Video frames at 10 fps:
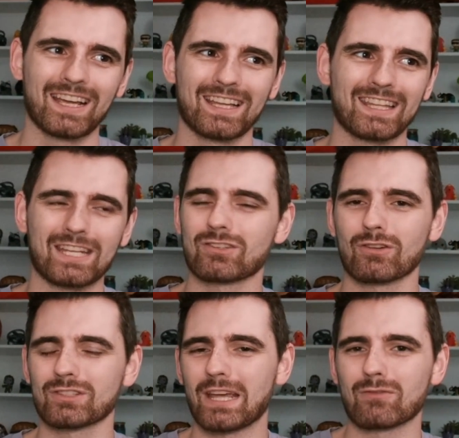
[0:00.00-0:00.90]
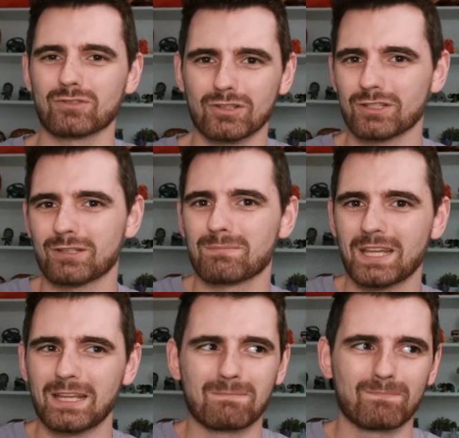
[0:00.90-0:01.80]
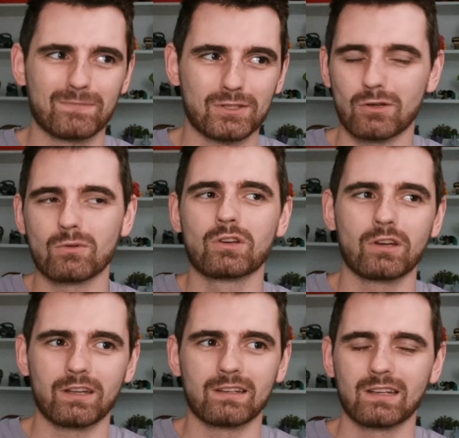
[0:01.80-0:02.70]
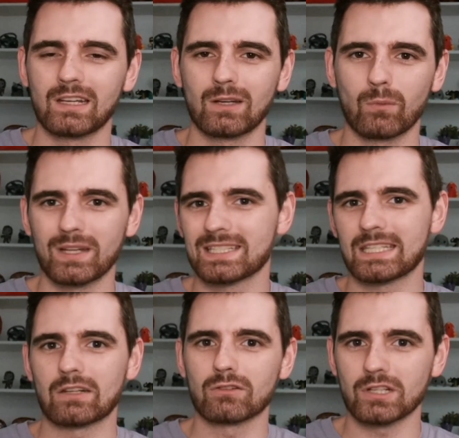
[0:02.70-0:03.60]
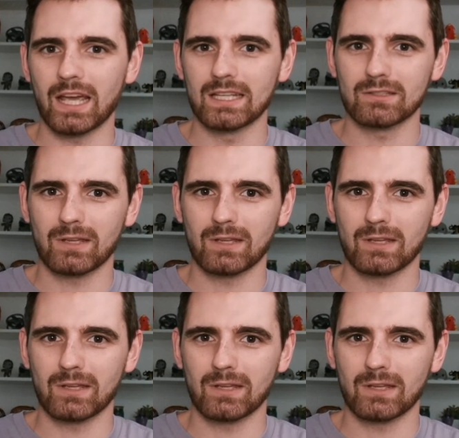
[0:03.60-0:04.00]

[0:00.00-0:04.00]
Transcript: that turns out just to be too good when synergized.